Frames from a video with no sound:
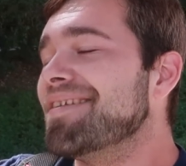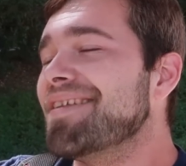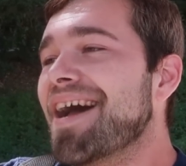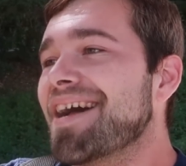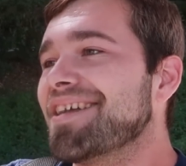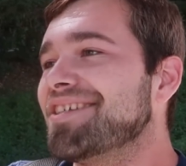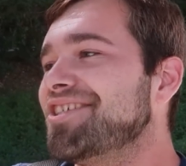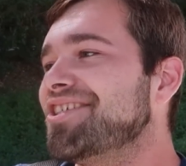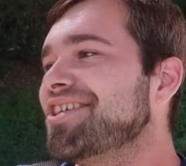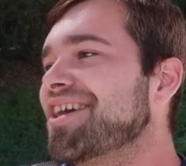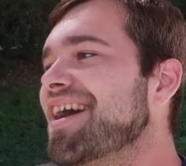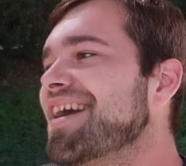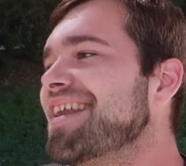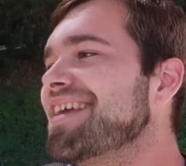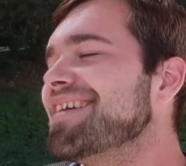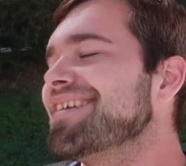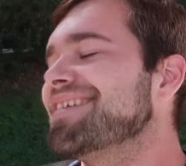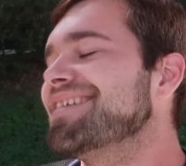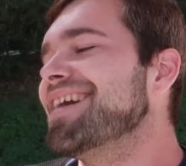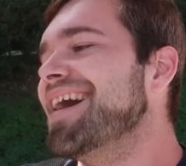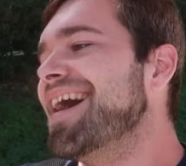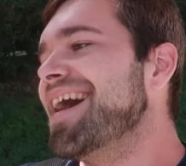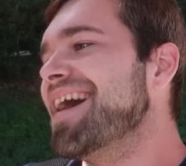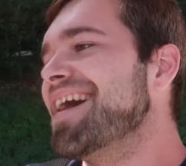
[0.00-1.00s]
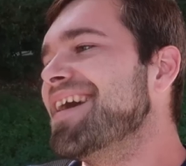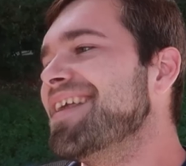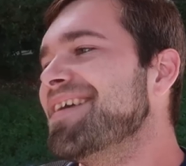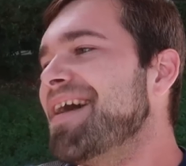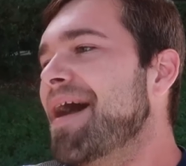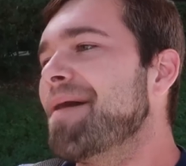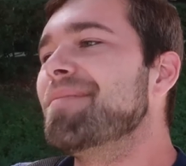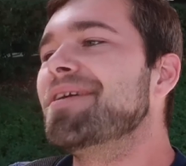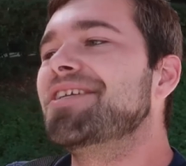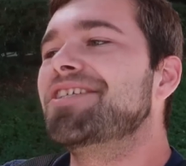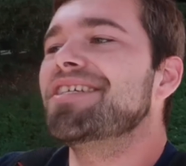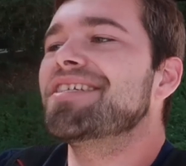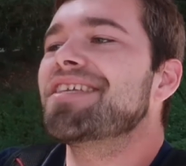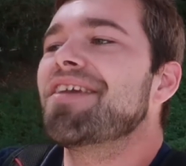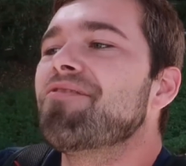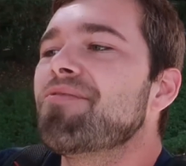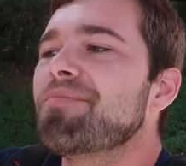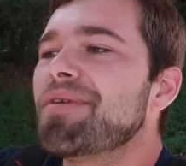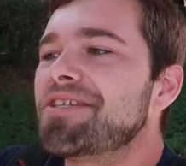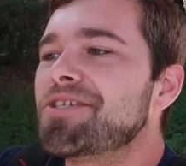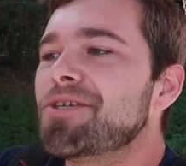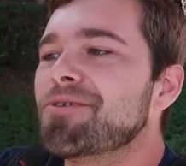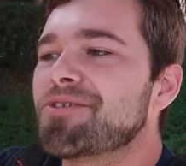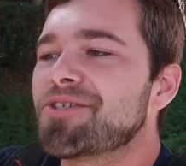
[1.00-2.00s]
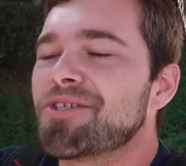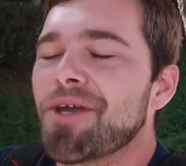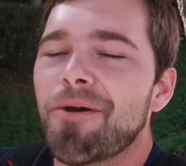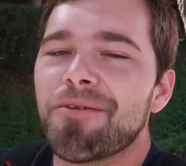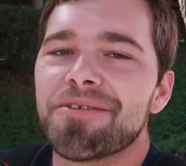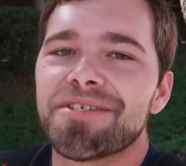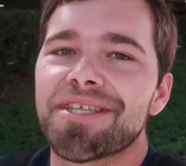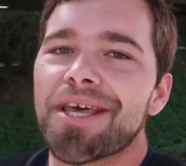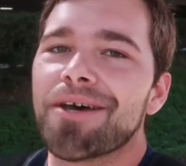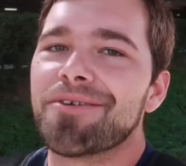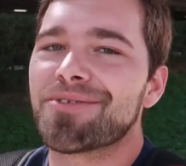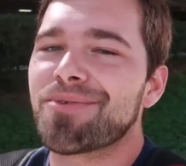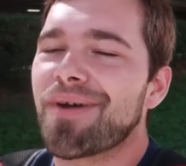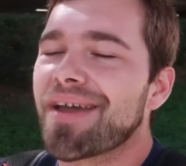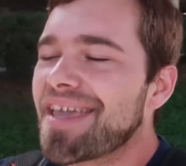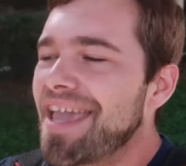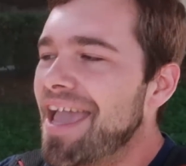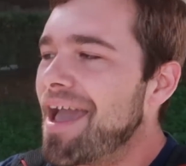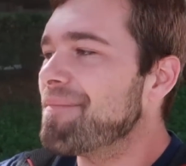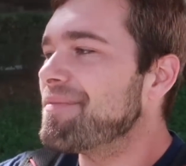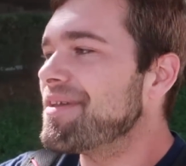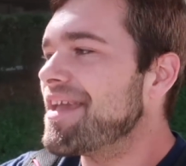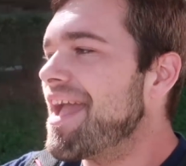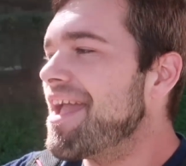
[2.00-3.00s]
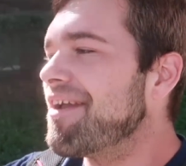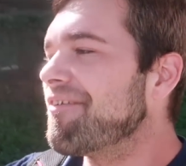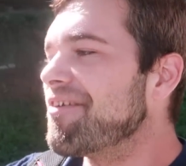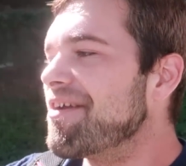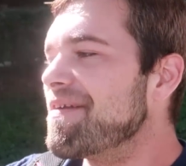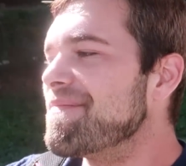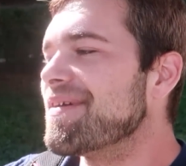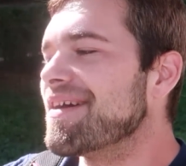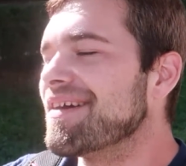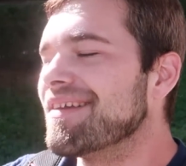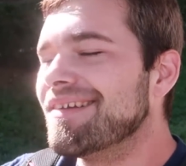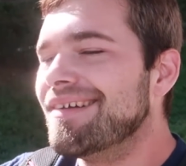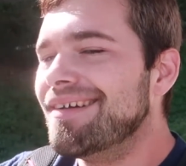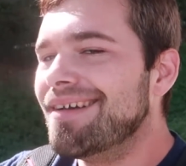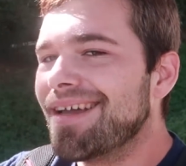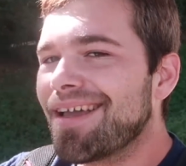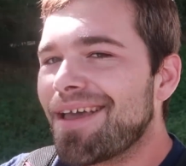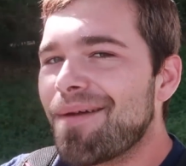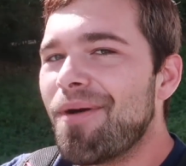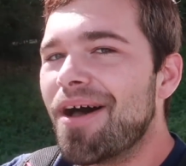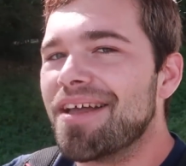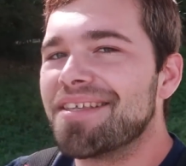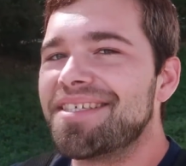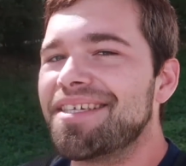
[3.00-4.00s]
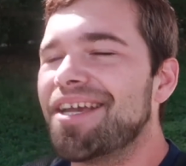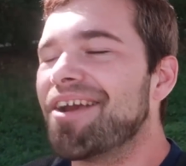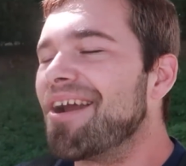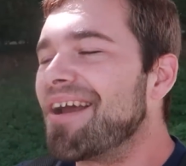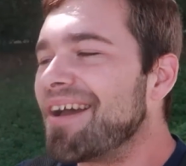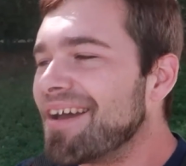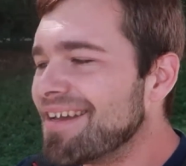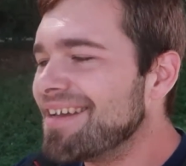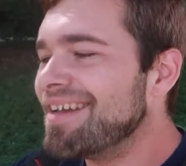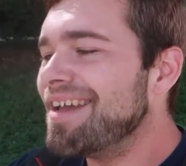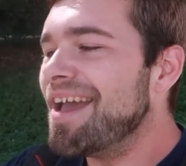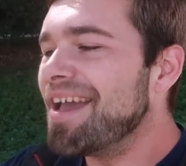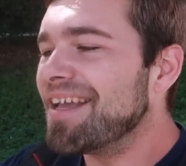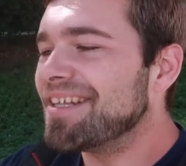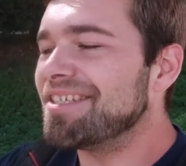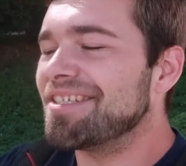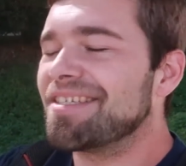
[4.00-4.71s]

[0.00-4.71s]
Not shiny. God. I mean, she's giving me two stones, though, so I can't be angry, but come on, Sierra.